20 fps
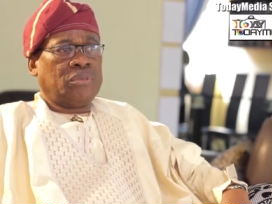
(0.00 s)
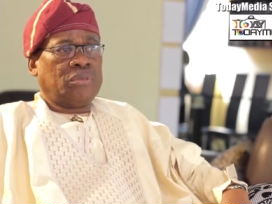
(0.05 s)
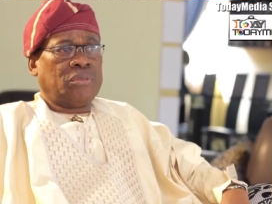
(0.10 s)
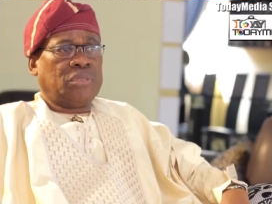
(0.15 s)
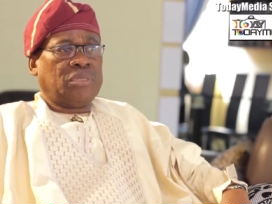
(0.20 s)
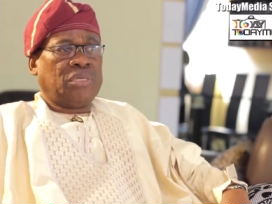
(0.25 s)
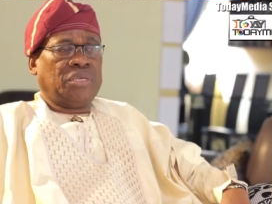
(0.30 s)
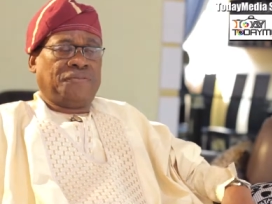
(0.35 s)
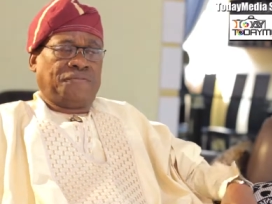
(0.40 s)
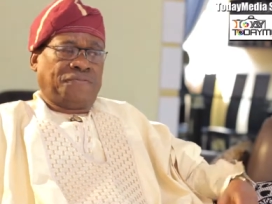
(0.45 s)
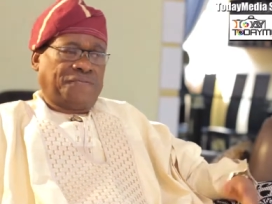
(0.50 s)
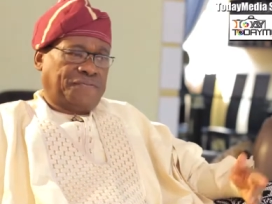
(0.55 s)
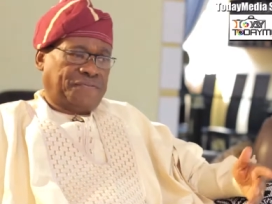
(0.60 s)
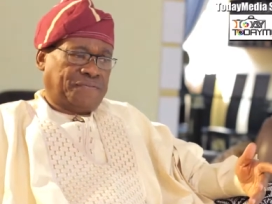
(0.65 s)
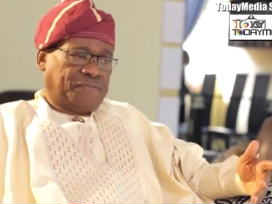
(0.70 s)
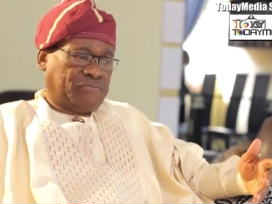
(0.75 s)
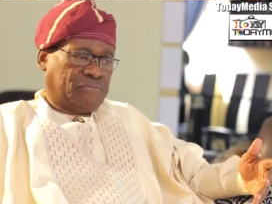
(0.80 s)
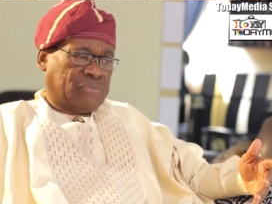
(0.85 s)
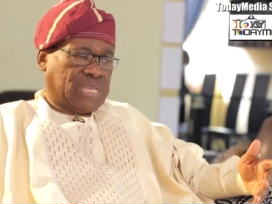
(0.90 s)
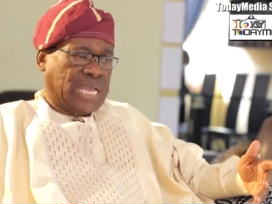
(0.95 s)
if
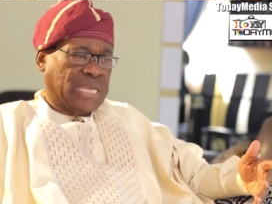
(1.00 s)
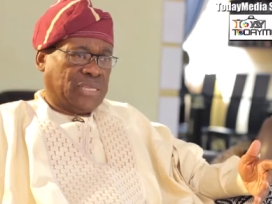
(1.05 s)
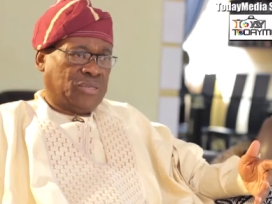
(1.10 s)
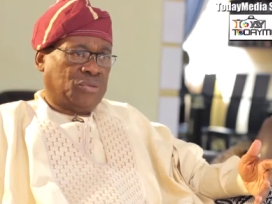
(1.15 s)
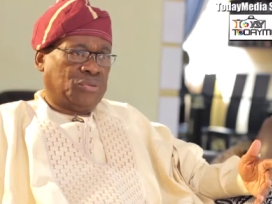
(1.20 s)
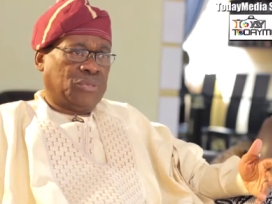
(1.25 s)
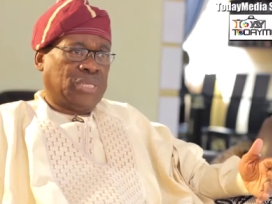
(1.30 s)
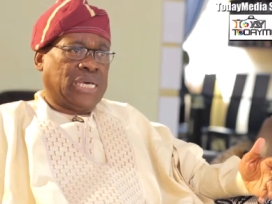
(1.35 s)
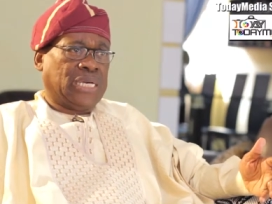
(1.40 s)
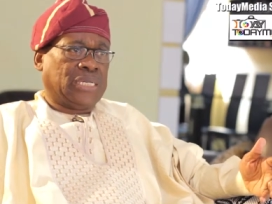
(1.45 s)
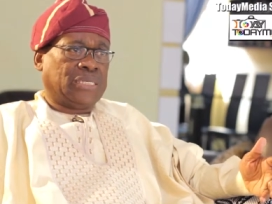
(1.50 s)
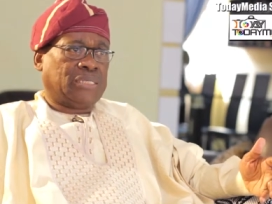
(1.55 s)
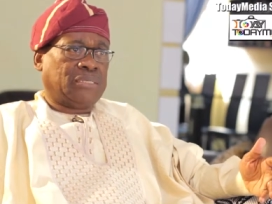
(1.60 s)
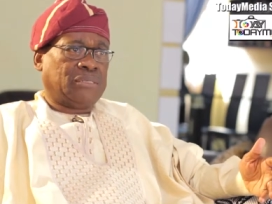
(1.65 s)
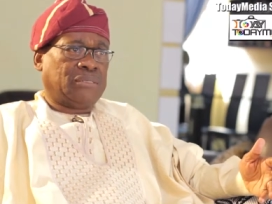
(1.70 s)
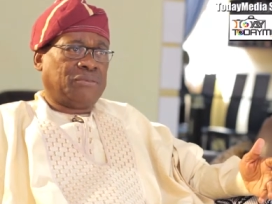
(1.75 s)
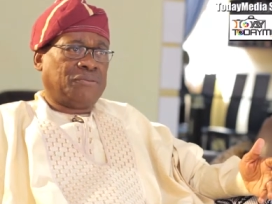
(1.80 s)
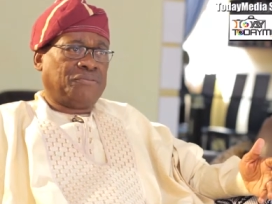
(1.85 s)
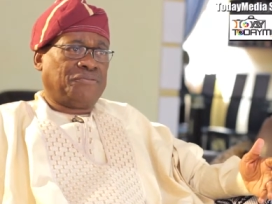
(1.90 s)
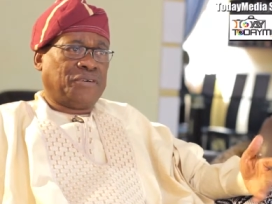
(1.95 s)
I do that
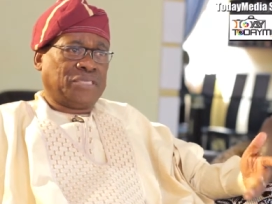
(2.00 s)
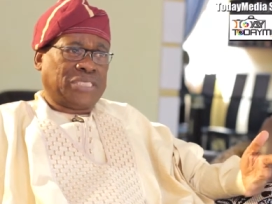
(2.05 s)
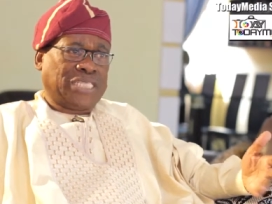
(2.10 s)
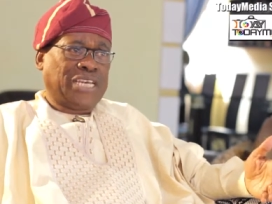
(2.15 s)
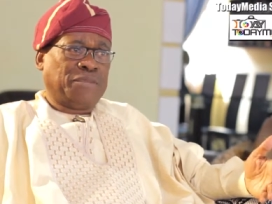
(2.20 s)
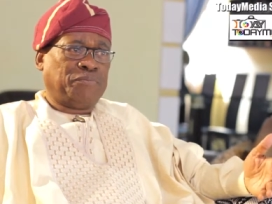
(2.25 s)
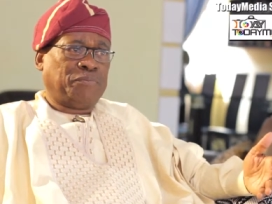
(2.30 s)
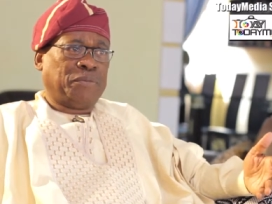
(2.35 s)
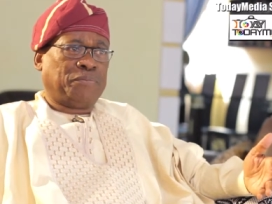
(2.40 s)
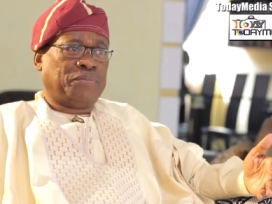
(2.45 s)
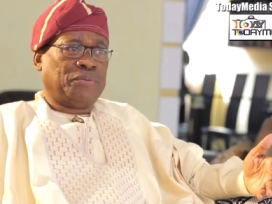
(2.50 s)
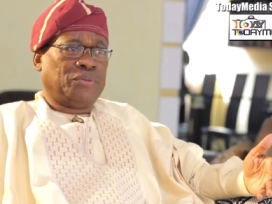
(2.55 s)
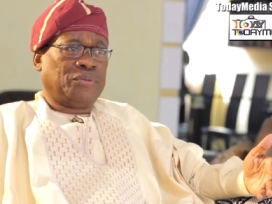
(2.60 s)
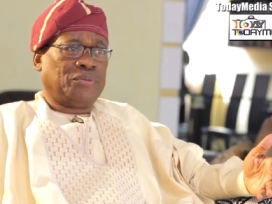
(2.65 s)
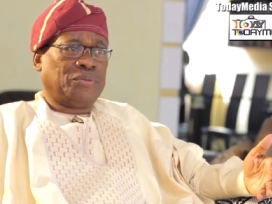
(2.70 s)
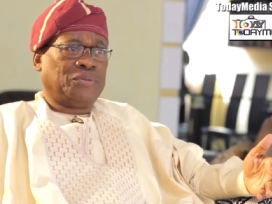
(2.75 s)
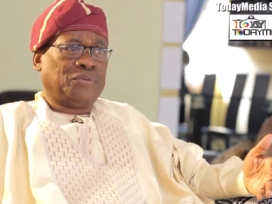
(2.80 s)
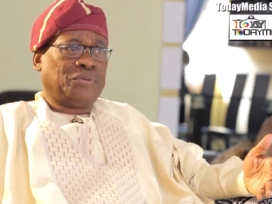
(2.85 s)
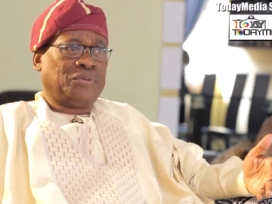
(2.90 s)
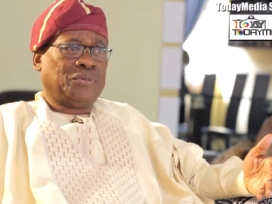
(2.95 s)
for 10 people
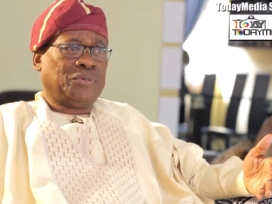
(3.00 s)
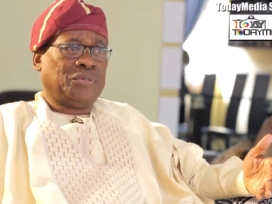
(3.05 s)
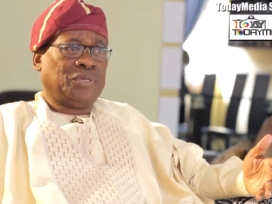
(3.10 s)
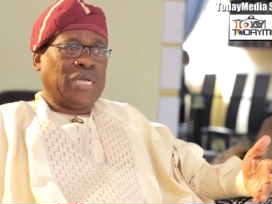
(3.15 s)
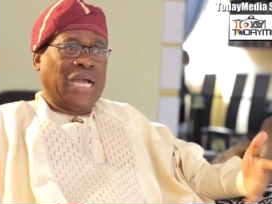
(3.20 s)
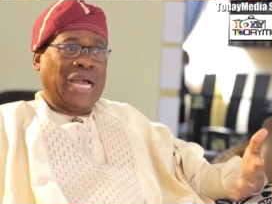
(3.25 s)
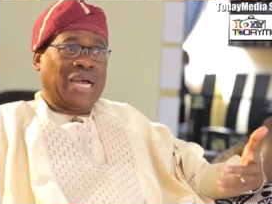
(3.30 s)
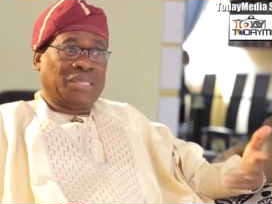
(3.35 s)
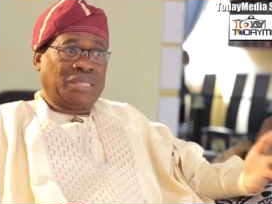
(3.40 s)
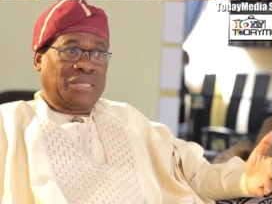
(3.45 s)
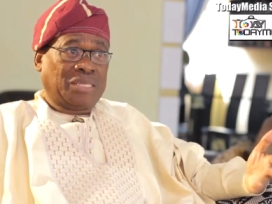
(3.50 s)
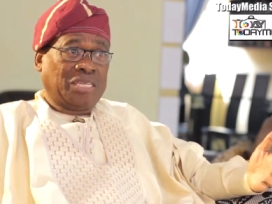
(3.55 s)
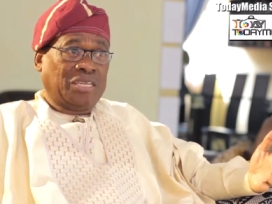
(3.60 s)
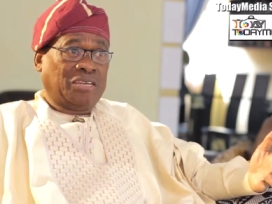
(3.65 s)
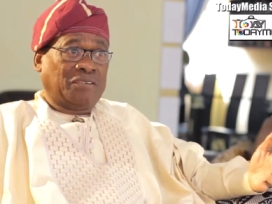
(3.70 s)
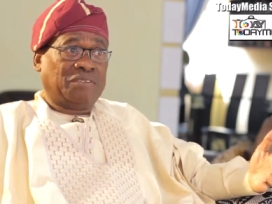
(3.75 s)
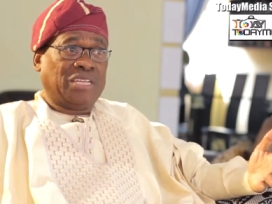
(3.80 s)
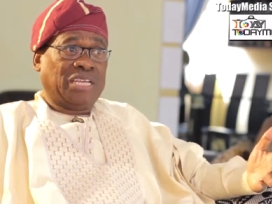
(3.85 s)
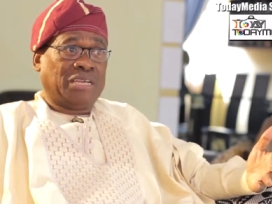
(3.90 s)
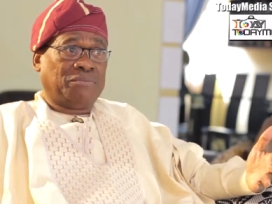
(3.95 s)
and three
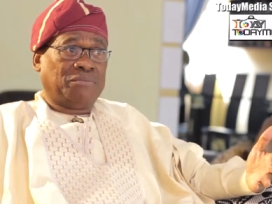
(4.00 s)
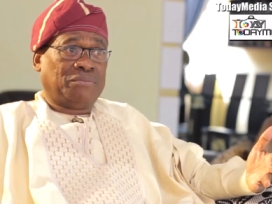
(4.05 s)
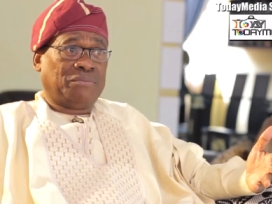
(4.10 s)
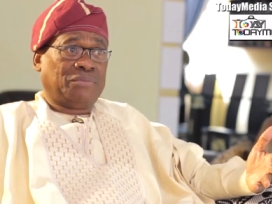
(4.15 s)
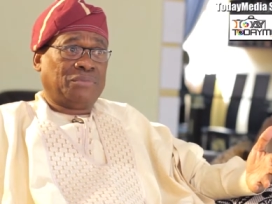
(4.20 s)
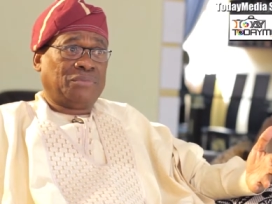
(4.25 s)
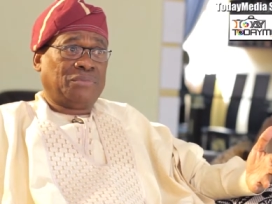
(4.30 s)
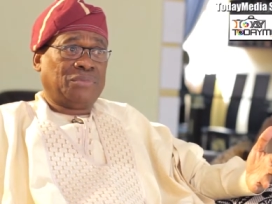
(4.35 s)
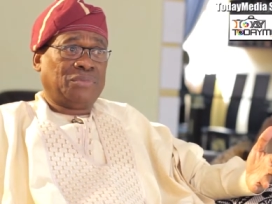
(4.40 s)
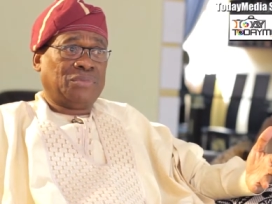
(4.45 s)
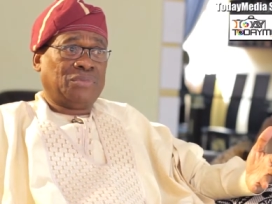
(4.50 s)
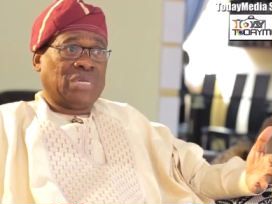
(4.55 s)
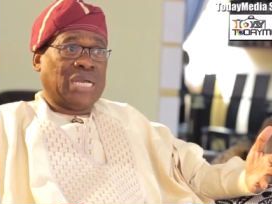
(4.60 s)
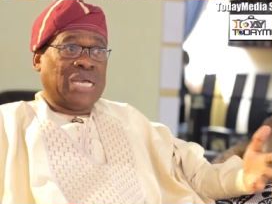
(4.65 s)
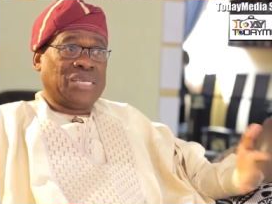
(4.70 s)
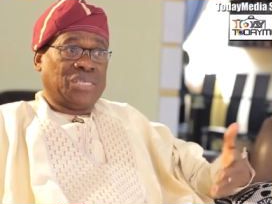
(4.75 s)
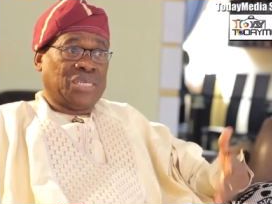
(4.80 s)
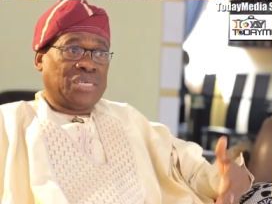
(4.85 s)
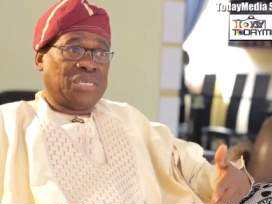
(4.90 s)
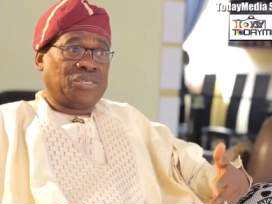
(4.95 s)
of them,
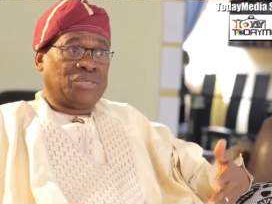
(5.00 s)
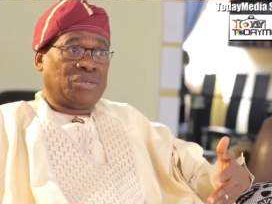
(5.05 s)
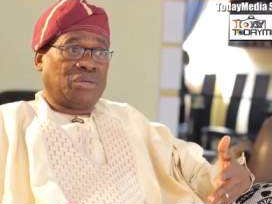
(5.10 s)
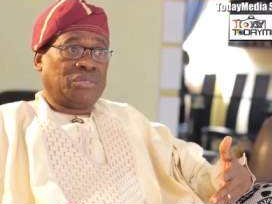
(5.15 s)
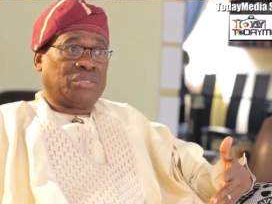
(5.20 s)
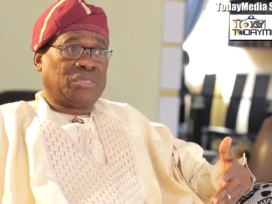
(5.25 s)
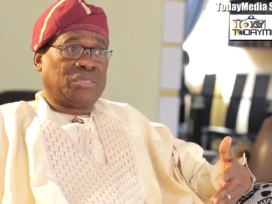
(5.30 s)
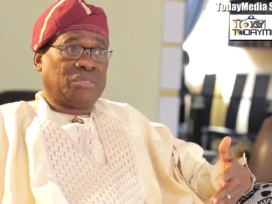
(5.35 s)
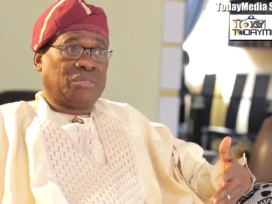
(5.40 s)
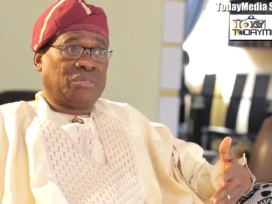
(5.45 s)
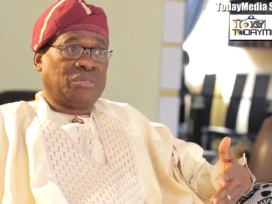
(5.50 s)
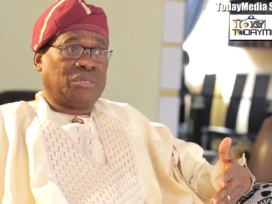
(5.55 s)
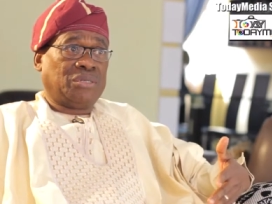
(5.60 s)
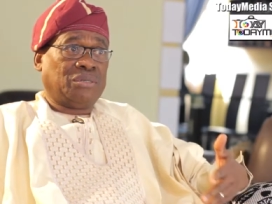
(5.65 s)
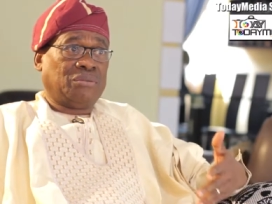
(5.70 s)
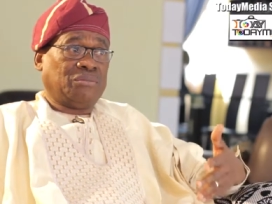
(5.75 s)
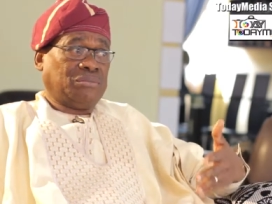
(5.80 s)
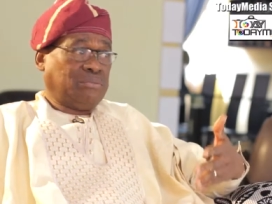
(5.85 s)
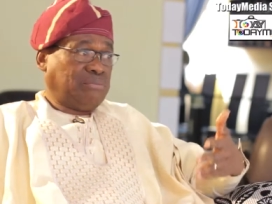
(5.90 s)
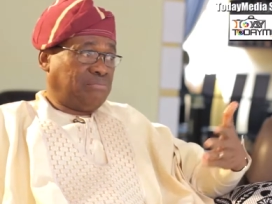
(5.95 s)
as a result,
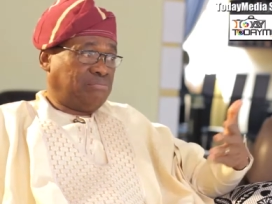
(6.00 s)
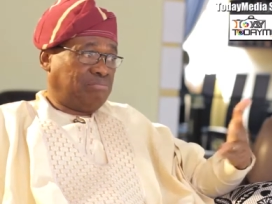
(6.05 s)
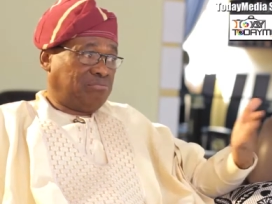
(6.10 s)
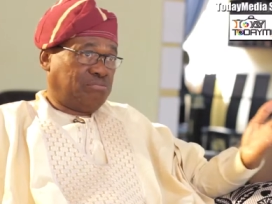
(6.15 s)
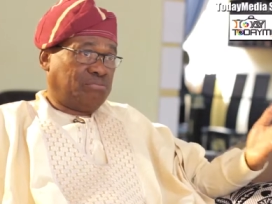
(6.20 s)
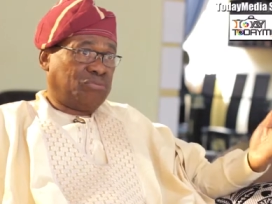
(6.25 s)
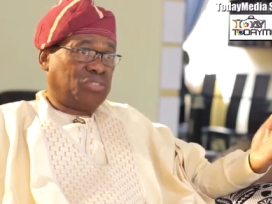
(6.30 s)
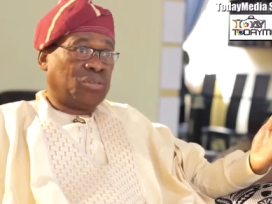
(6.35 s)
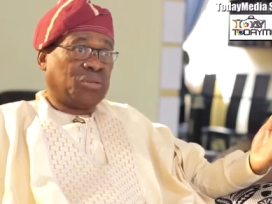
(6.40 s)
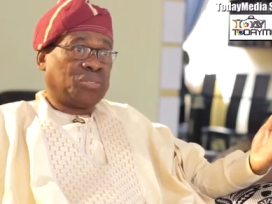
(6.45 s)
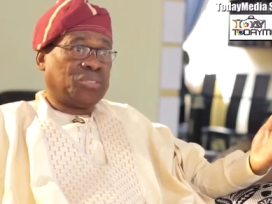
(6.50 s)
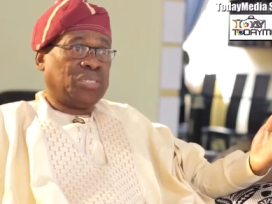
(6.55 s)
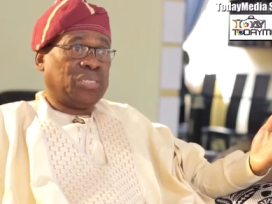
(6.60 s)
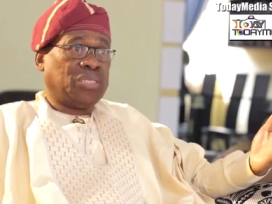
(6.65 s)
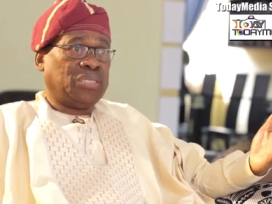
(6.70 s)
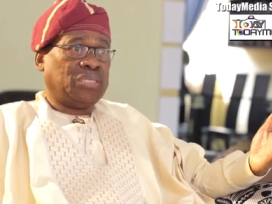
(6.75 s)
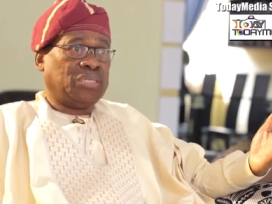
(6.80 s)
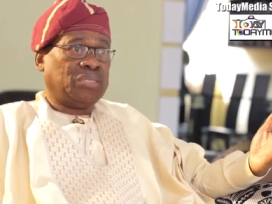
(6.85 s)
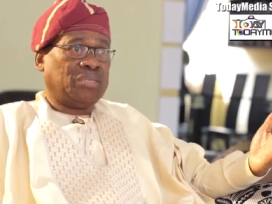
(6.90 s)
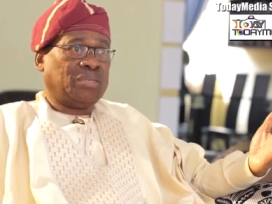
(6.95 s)

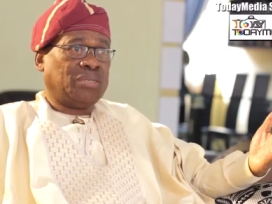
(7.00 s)
succeed,